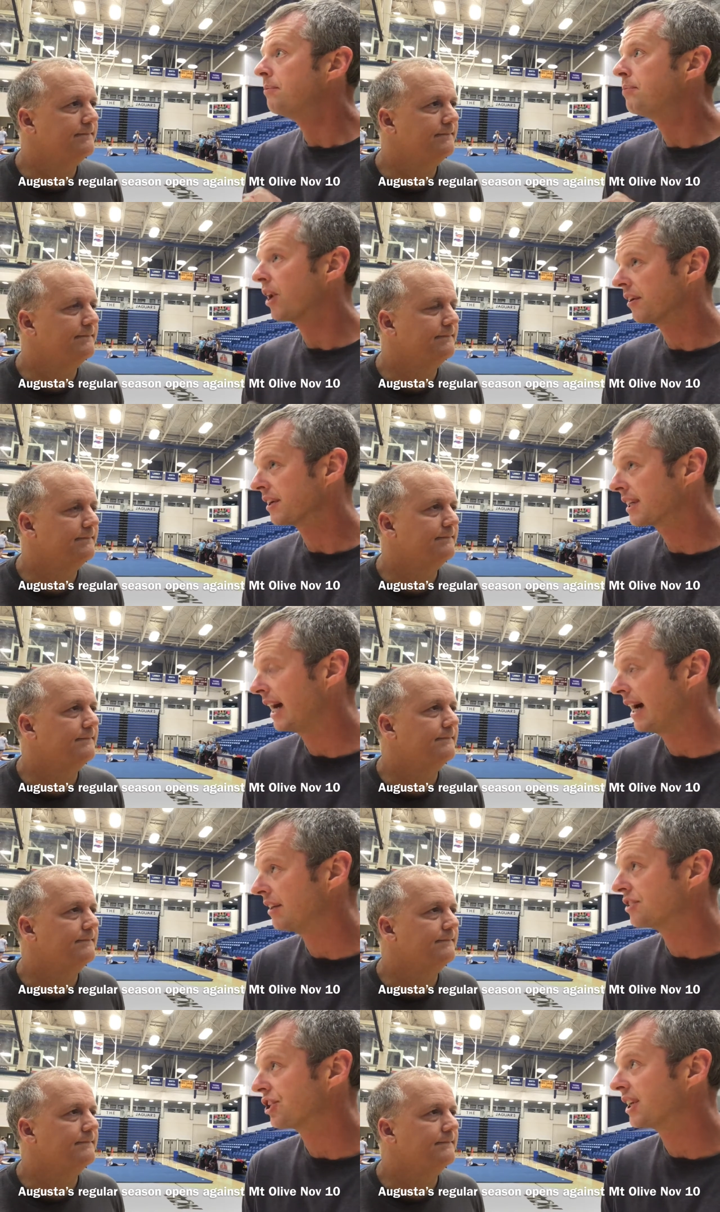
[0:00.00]
Speaker 1: Barton
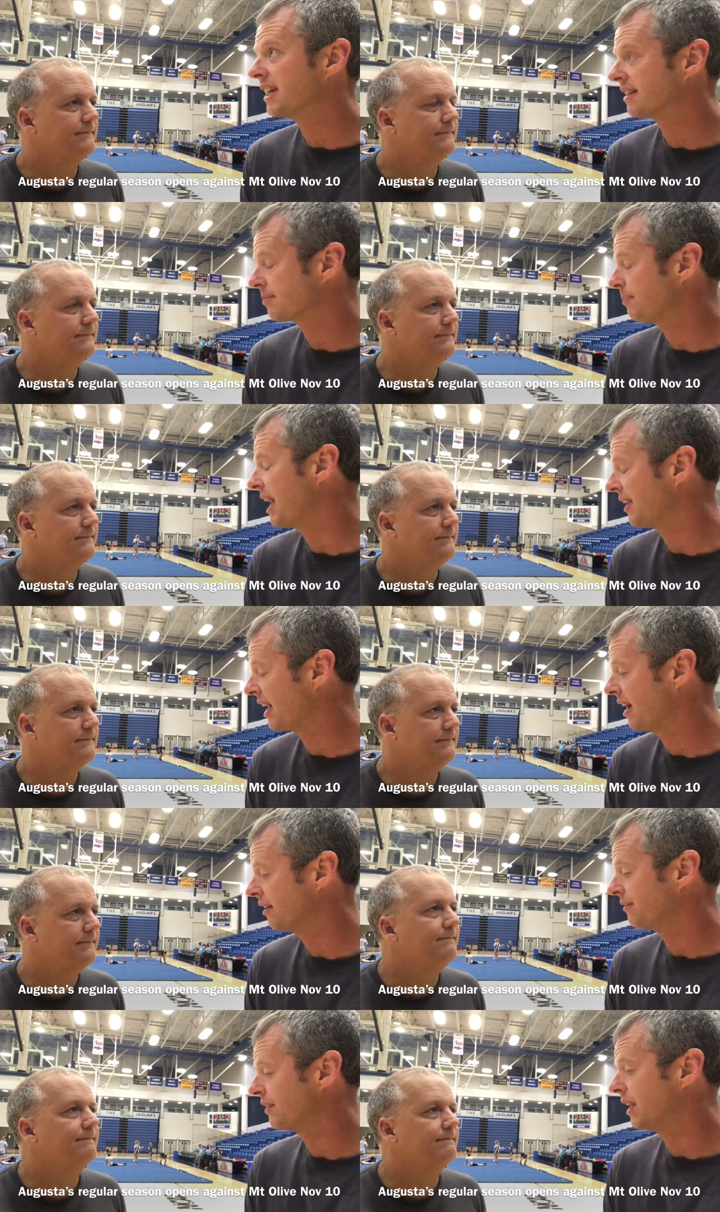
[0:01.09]
College against Mount
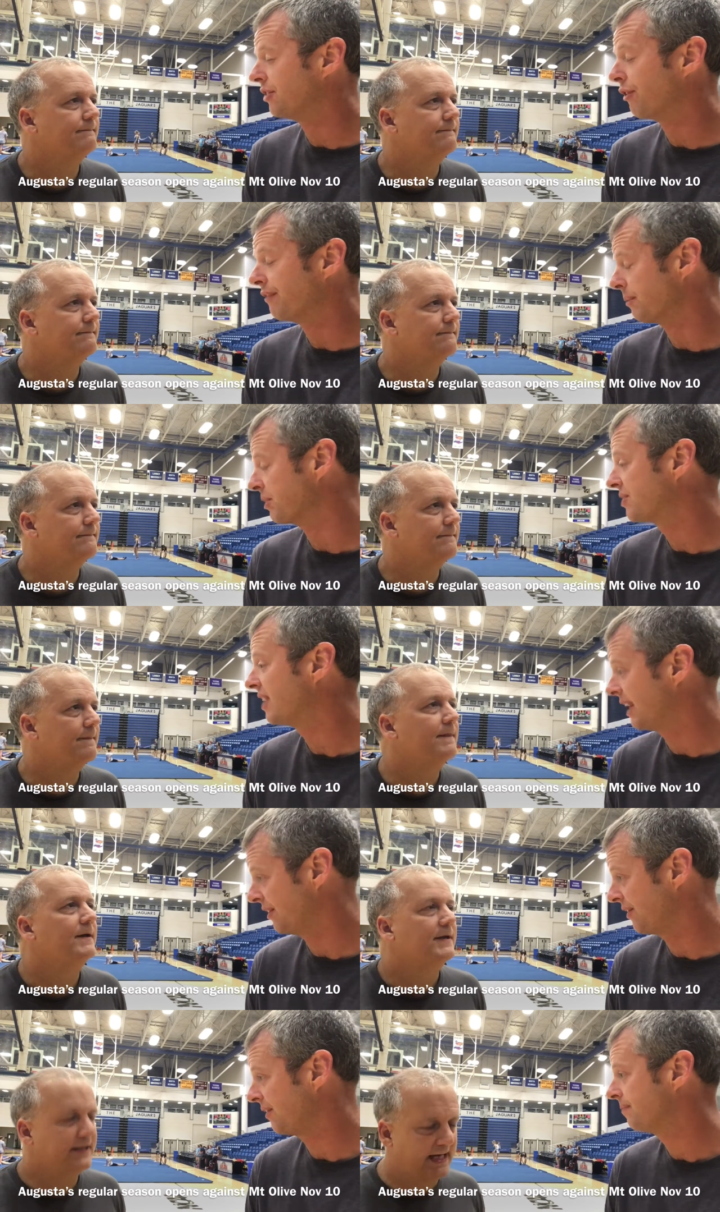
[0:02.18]
Olive uh, November 10th.
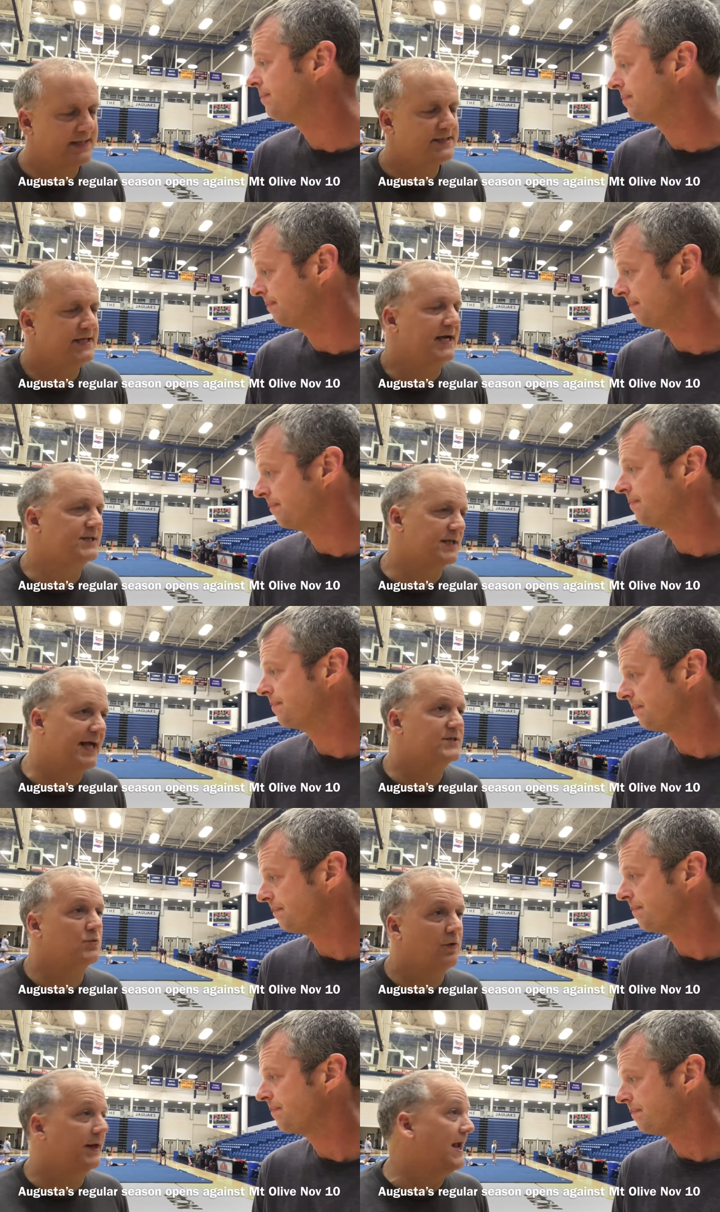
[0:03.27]
Speaker 2: Yes, yes, and that's
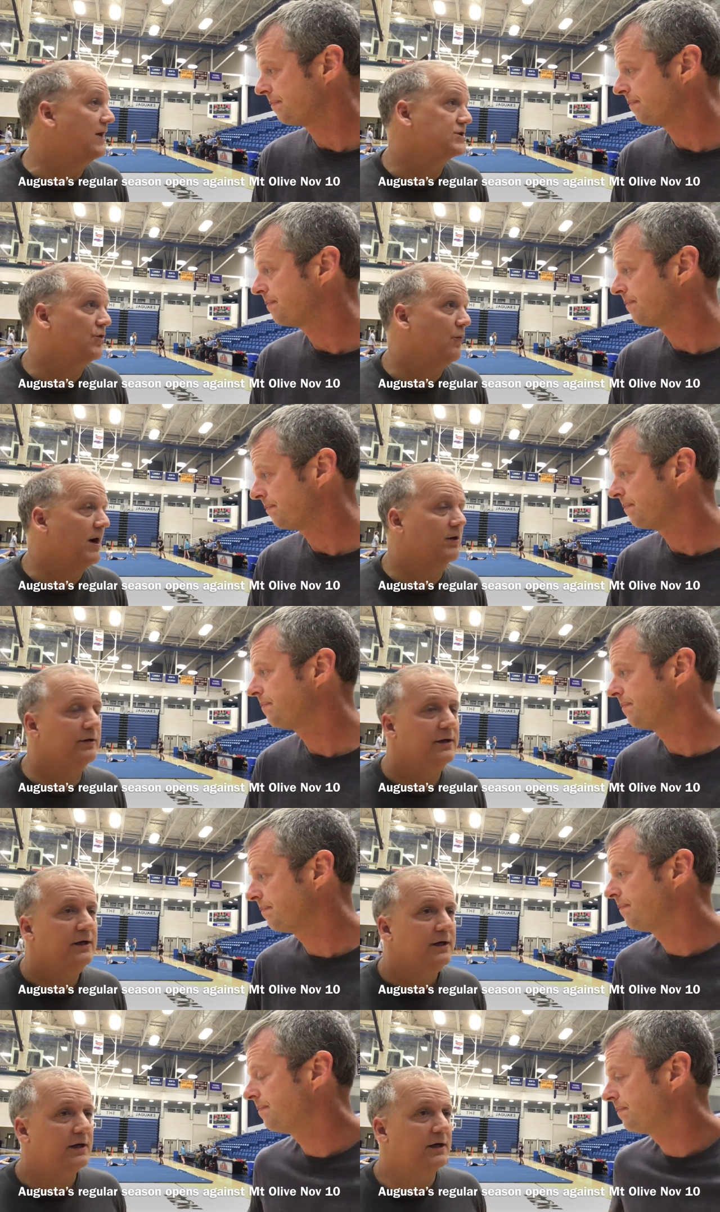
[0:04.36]
the one that counts on the record.
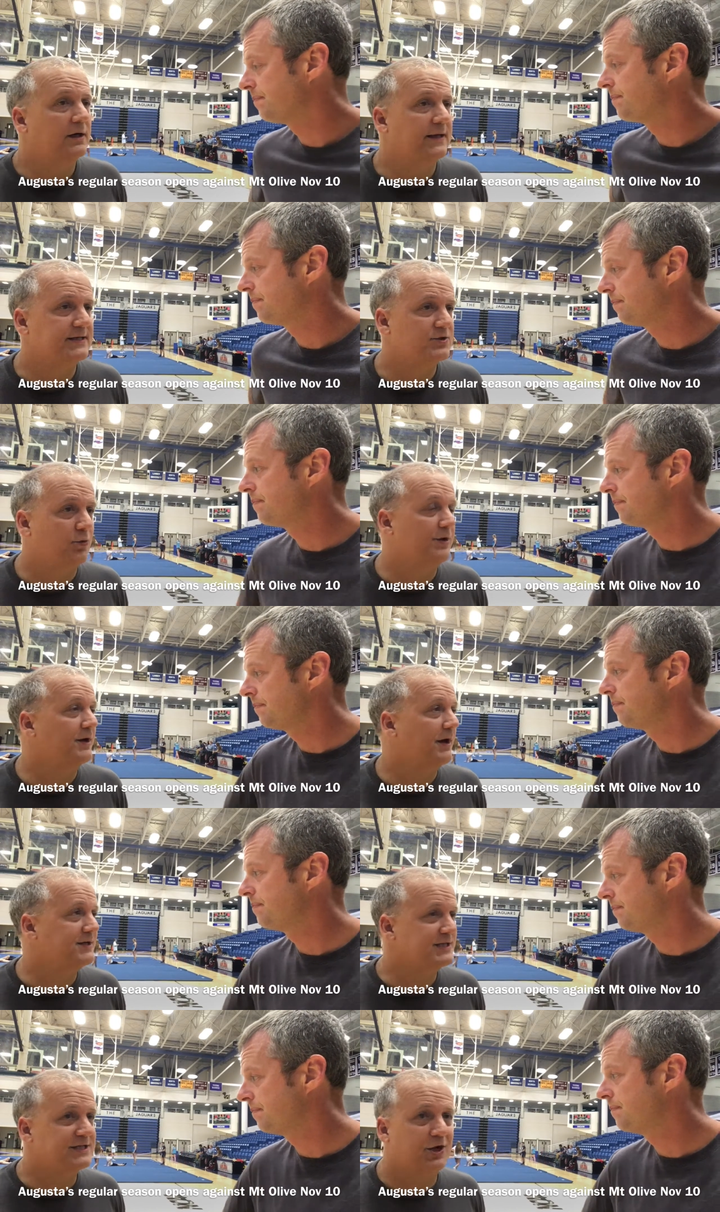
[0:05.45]
Uh, that's the one that,
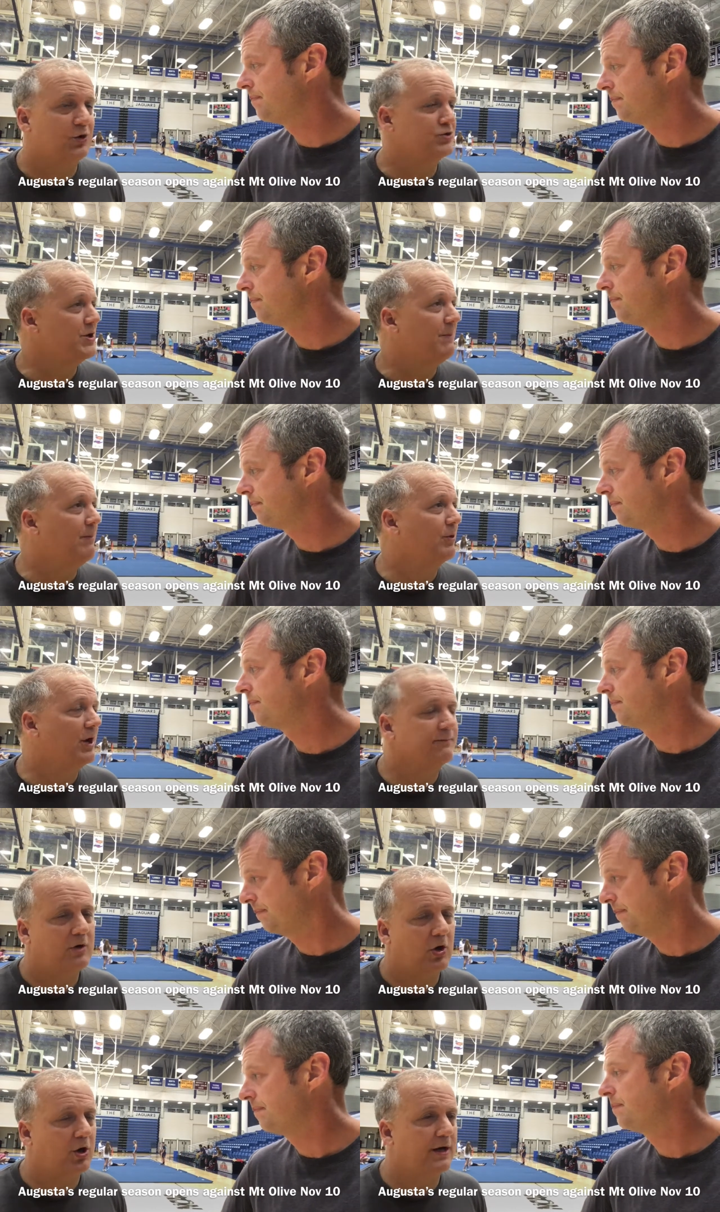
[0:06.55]
as I said, goes on the bubblegum
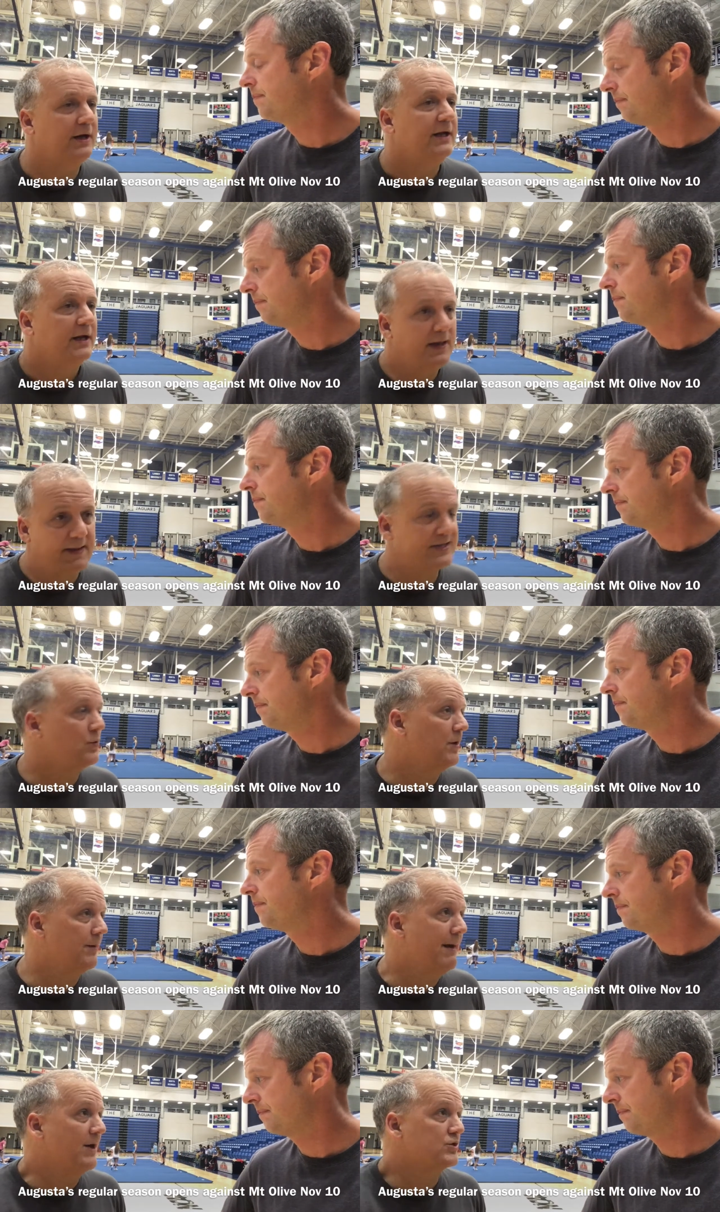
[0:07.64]
card, and that's the one
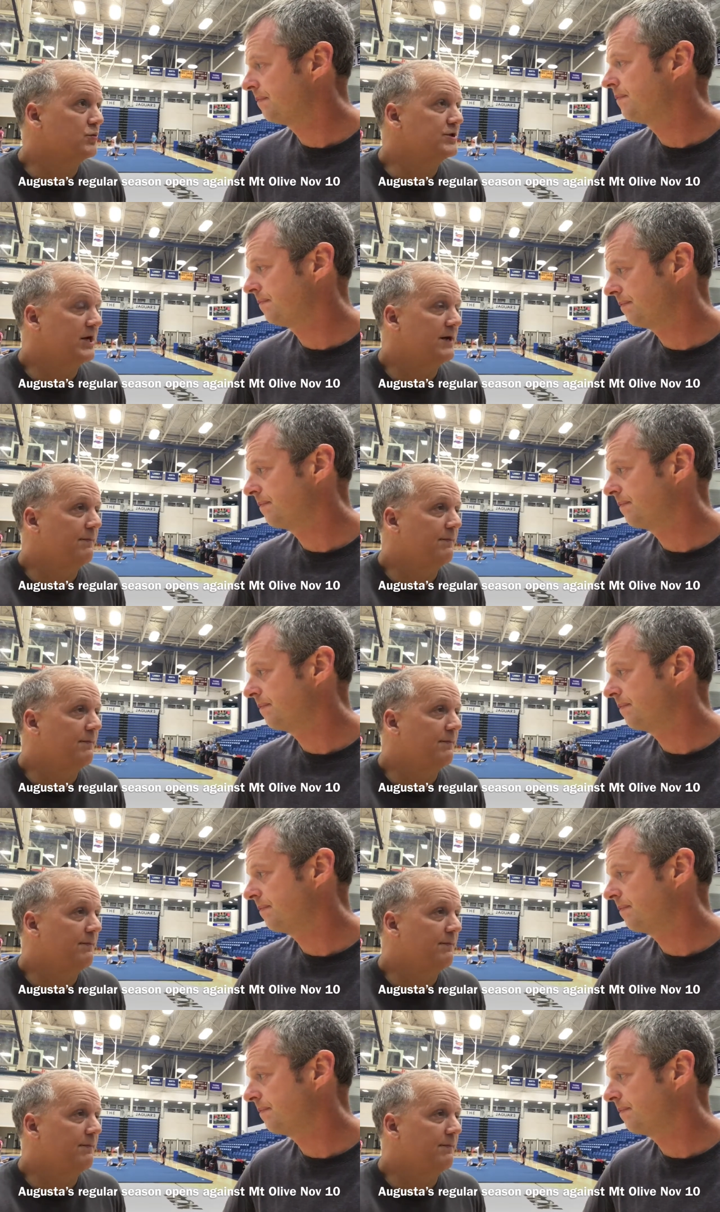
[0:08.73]
that matters when you get